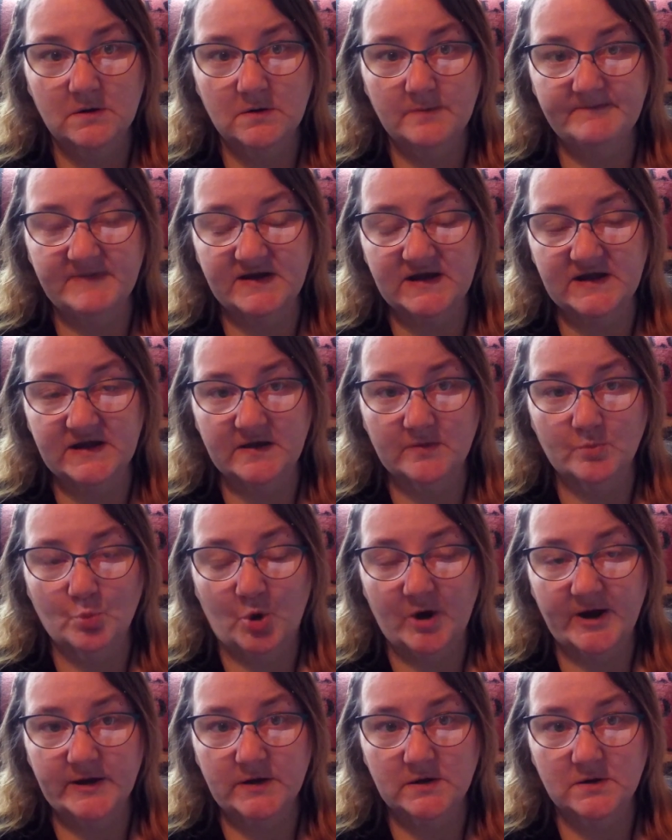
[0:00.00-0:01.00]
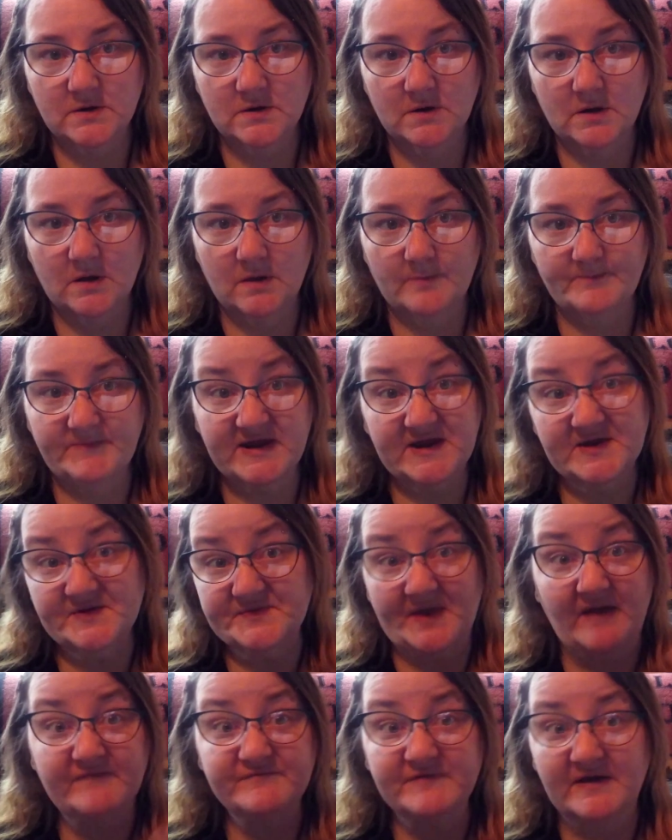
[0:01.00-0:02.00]
Medium Weight? Because
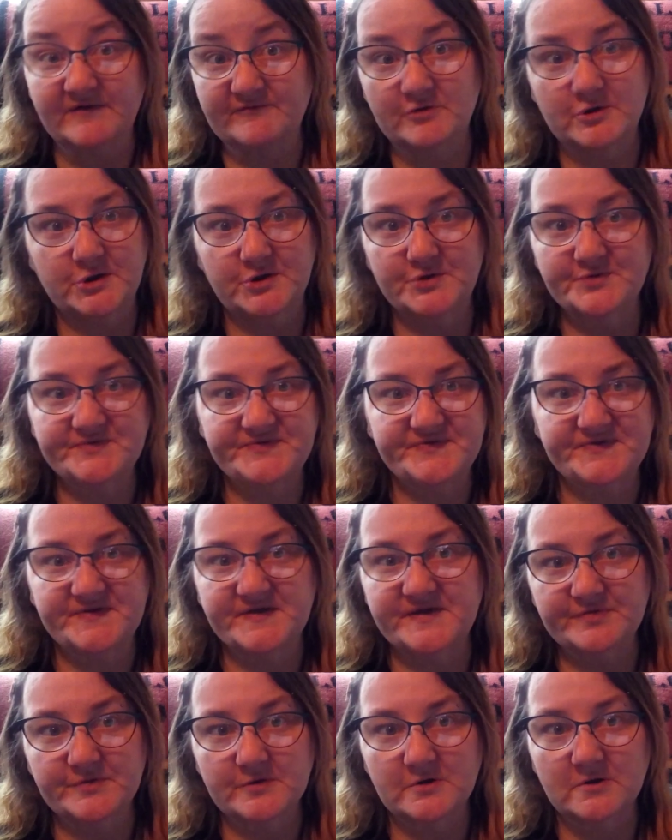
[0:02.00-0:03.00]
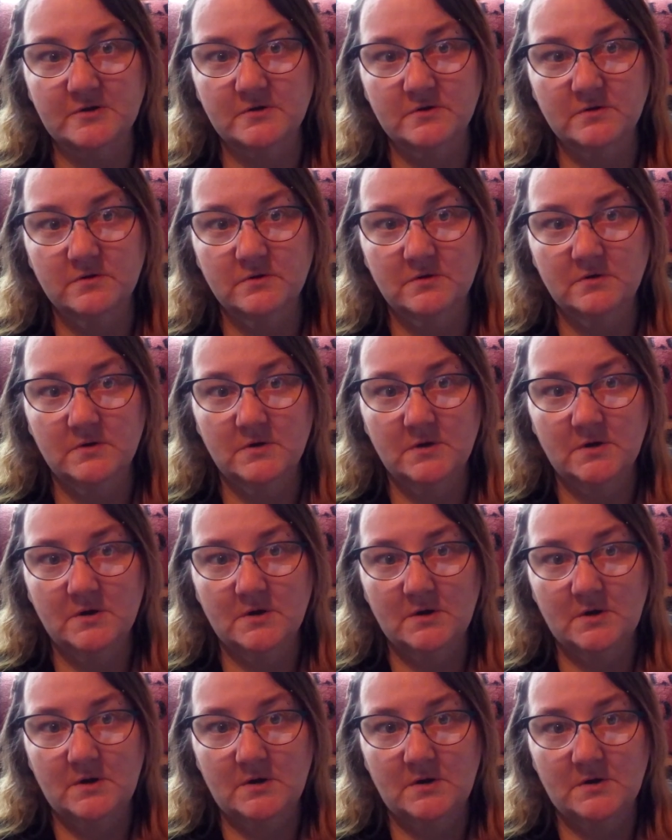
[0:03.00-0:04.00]
I've never used either.
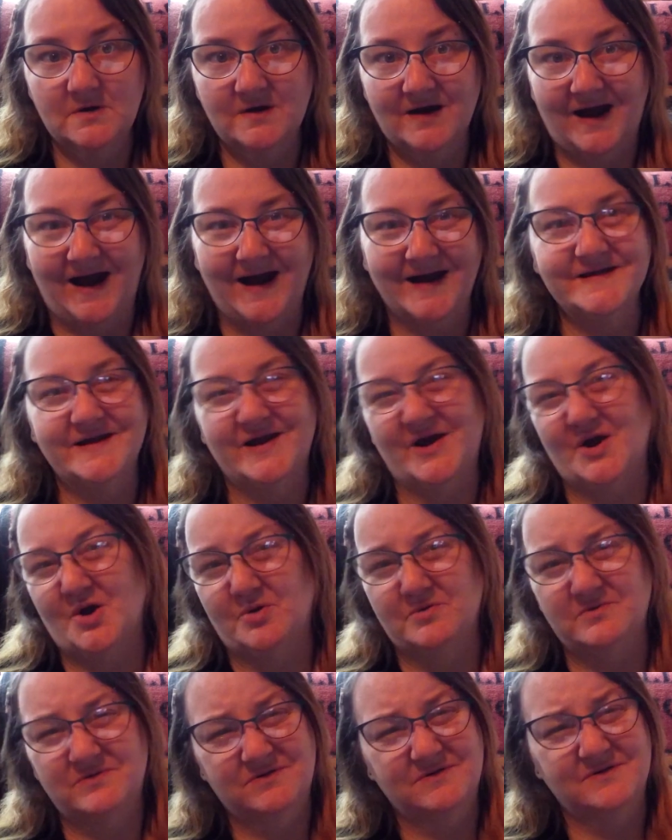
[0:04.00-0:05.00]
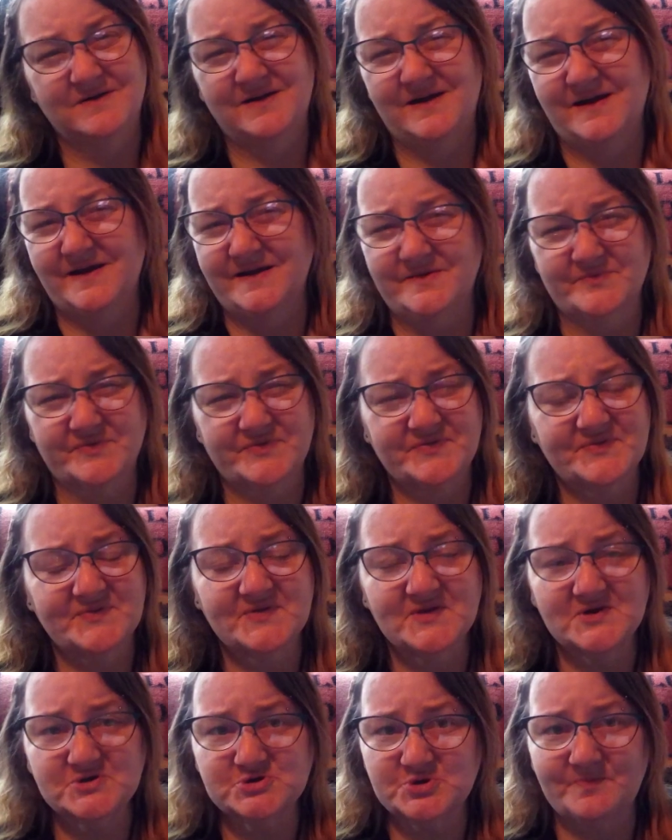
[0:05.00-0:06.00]
I know. I am
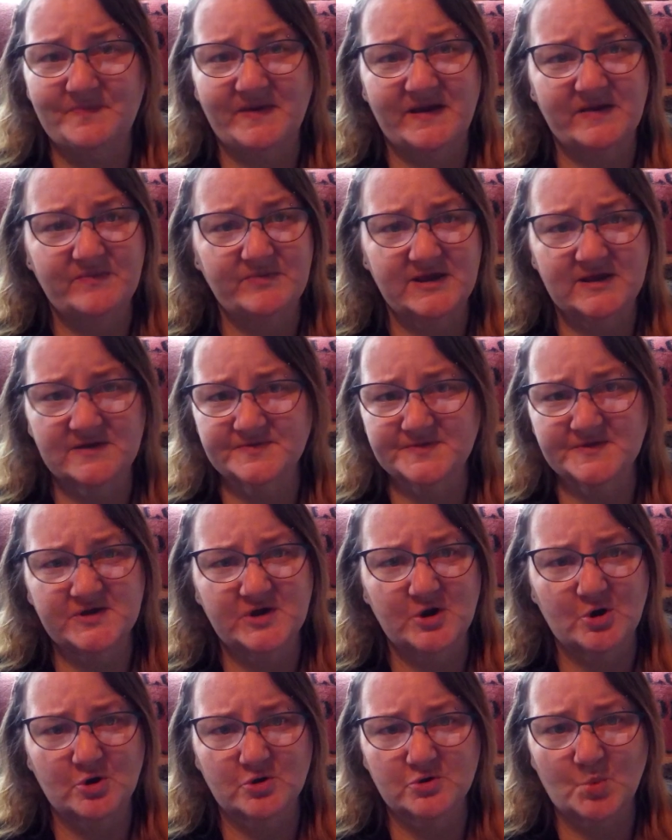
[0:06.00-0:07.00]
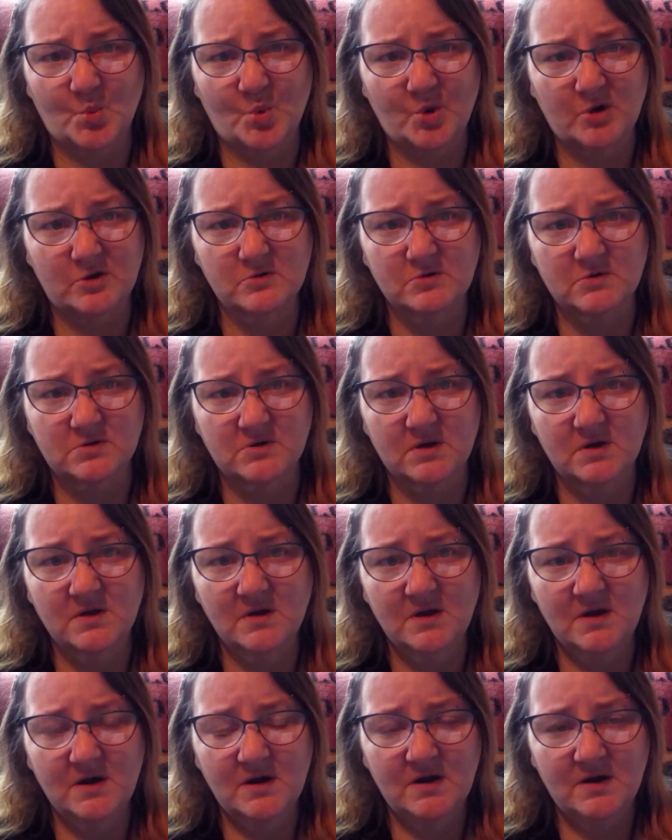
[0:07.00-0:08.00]
such a baby in the yarn world.
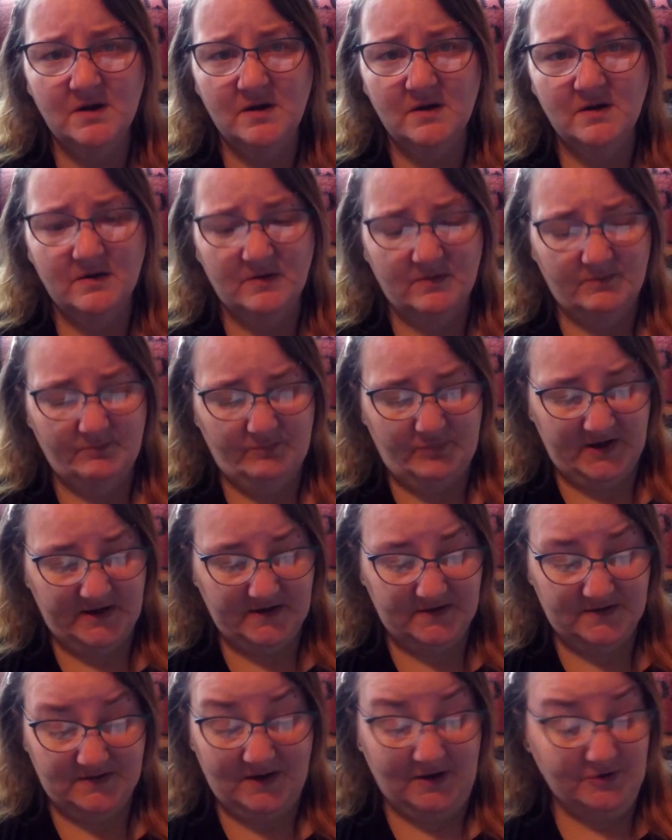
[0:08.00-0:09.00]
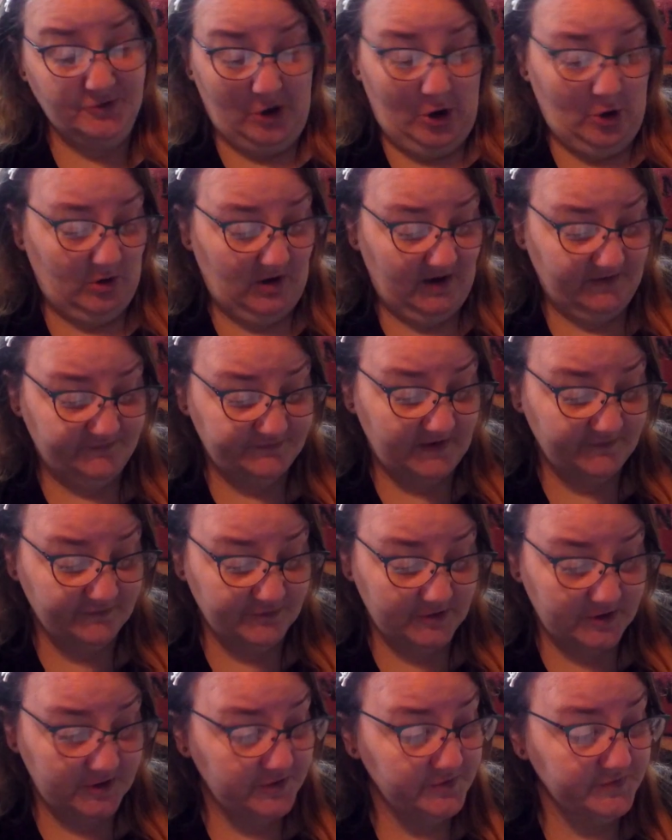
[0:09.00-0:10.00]
But no, I've never
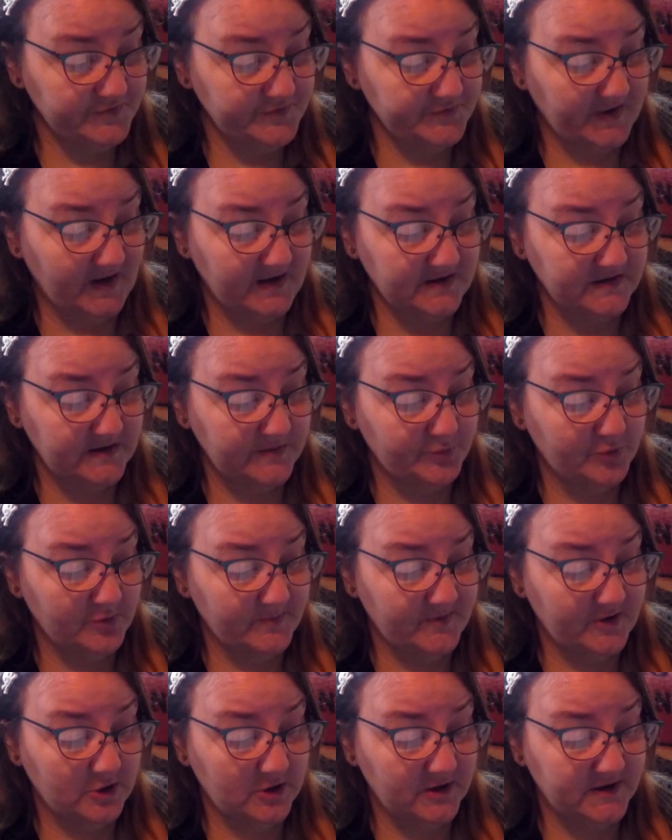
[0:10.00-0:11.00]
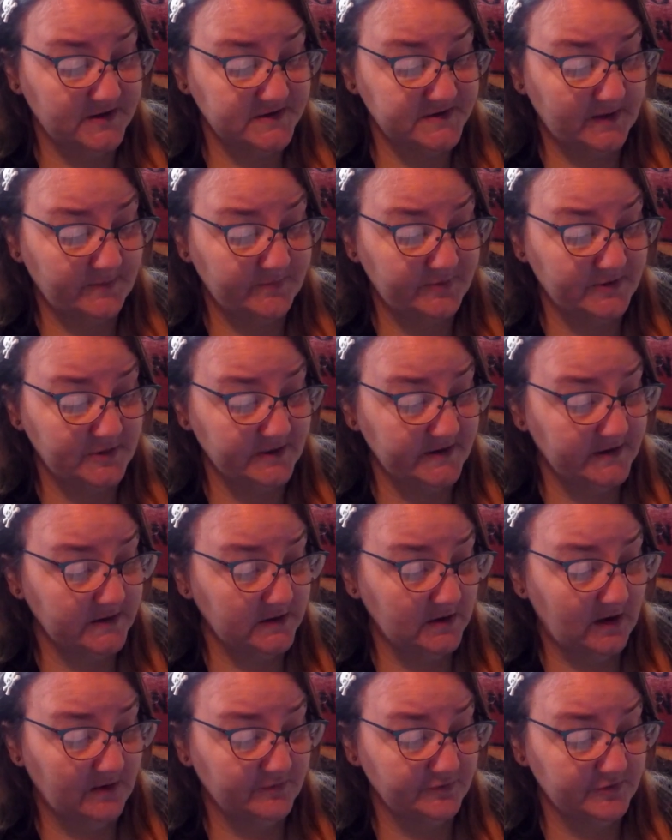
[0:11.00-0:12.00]
used any Premier Anti-Pilling
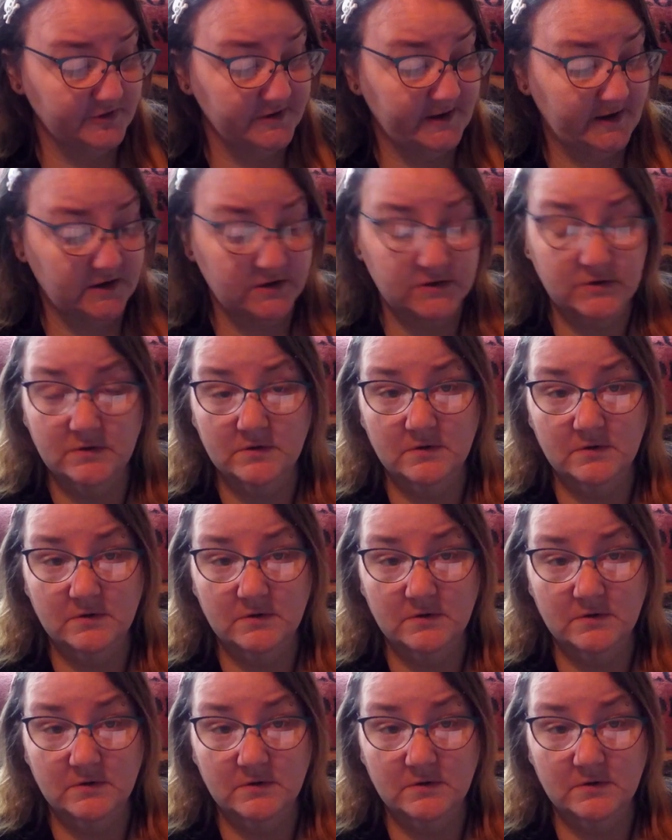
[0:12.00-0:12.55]
Everyday.